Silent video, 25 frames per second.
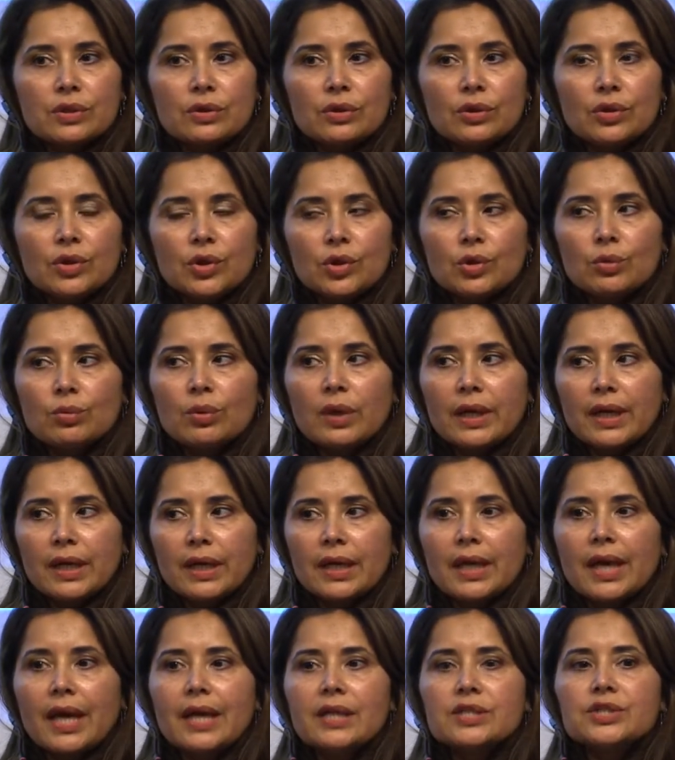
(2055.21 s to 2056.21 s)
you will
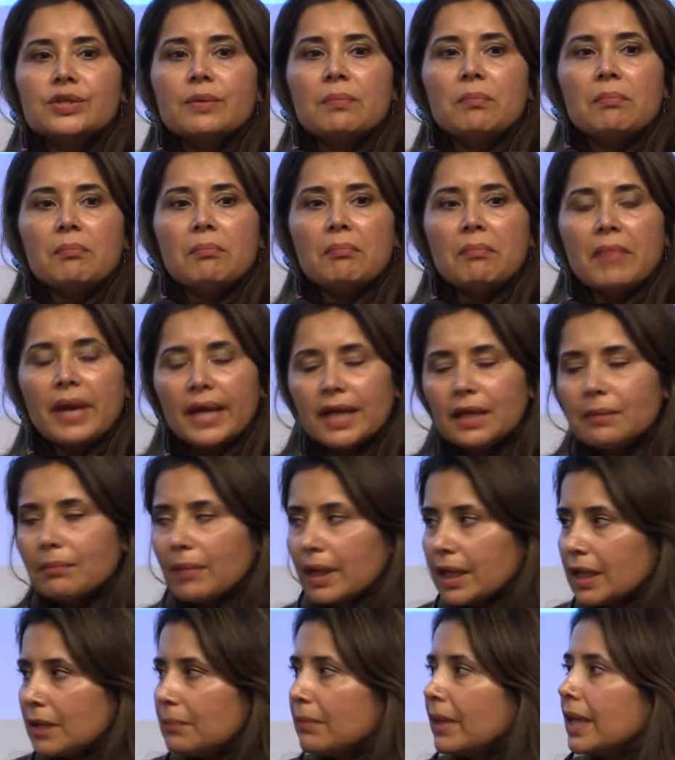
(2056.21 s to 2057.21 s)
engage many,
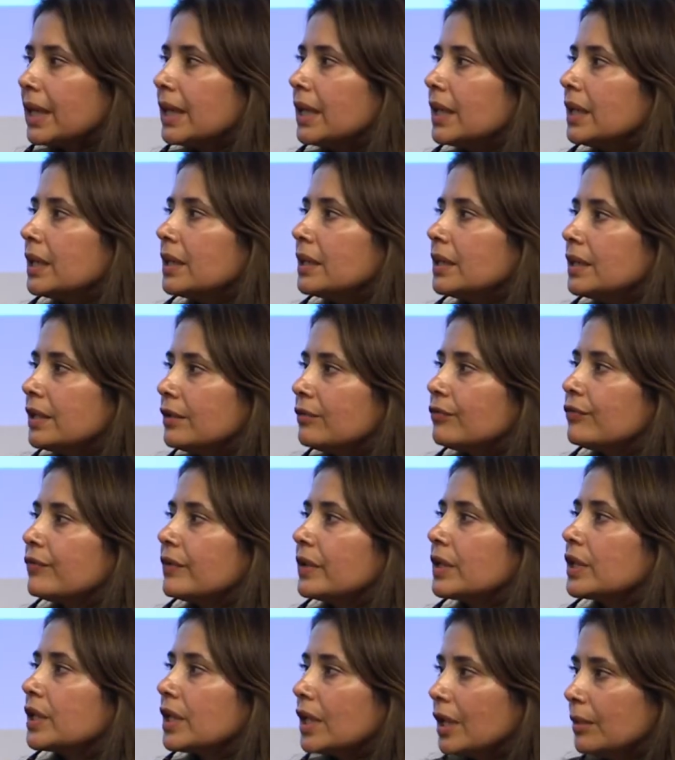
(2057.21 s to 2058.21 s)
many, many
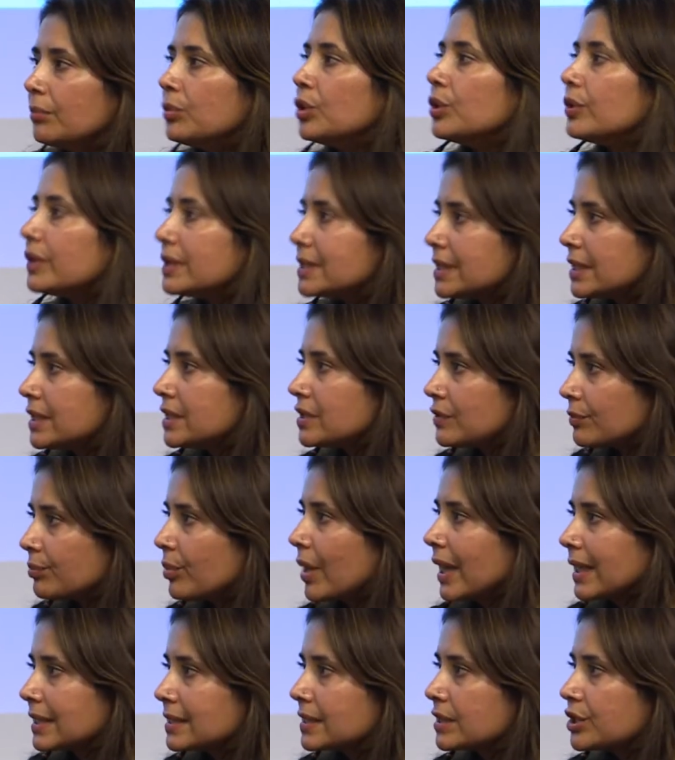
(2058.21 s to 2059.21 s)
different communities of
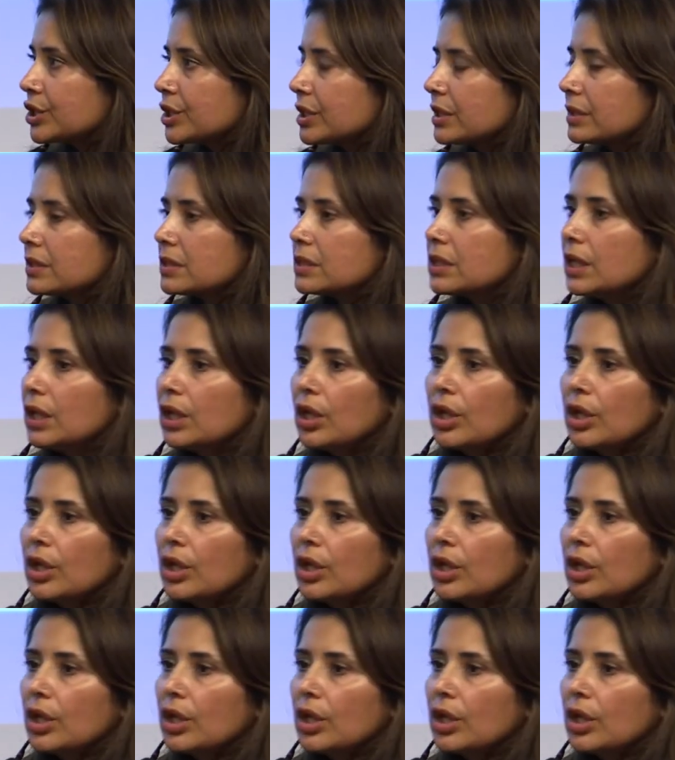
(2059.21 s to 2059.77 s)
practitioners.